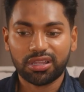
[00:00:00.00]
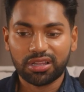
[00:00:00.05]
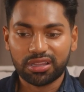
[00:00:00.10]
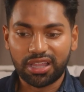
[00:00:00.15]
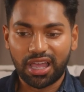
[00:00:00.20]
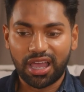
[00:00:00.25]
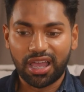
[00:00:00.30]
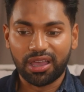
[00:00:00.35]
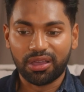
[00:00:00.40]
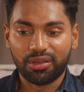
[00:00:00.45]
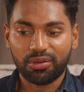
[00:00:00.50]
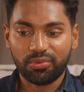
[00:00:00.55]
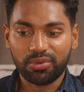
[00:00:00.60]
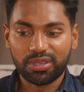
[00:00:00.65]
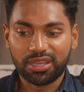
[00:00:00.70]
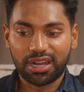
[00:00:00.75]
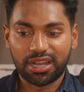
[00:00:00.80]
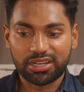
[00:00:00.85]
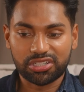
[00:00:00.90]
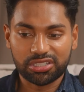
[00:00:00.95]
that we
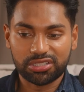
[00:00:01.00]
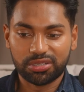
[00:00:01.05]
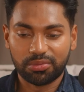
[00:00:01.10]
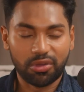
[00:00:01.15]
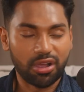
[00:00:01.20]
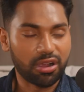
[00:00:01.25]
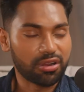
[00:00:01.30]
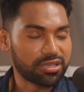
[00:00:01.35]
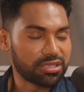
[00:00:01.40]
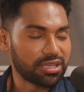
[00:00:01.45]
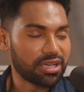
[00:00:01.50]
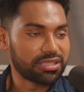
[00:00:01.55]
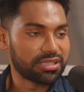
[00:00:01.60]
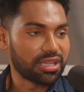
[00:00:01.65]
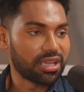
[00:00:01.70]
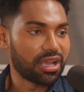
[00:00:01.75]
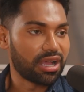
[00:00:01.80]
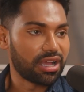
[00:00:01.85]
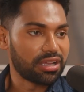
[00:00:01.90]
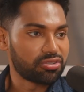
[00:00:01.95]
can actually democratize
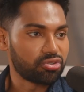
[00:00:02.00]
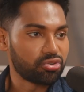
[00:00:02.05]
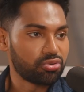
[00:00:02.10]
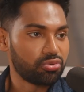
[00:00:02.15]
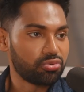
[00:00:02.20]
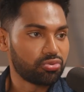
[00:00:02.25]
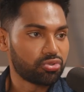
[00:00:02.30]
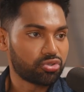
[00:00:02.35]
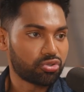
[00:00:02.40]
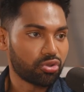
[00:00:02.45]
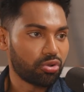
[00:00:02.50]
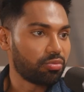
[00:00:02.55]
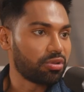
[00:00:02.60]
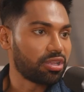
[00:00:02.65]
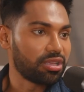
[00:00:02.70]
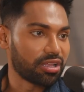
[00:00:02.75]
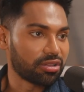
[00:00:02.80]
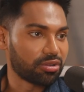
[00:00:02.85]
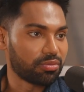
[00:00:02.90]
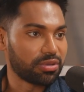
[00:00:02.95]
AI to so
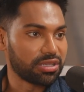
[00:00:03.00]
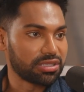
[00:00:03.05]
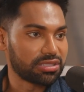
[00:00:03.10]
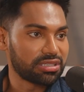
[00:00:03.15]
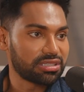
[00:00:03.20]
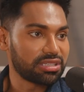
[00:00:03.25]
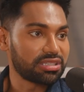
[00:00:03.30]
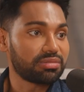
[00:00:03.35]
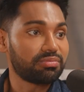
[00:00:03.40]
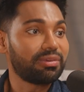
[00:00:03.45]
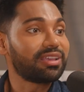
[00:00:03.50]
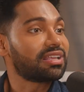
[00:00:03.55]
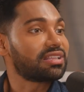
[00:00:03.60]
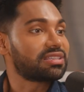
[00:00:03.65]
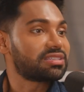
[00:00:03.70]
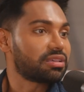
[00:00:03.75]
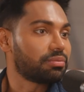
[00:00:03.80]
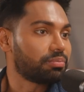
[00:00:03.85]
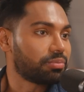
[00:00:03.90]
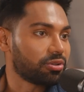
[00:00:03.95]
many other businesses and make it
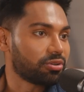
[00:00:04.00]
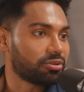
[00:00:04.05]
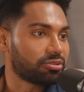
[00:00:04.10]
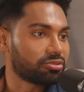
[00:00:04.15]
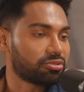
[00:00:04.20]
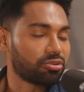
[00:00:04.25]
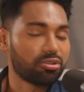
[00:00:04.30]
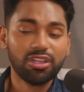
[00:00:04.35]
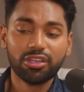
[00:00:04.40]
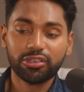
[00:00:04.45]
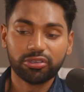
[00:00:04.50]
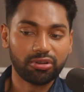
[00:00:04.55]
simpler to do.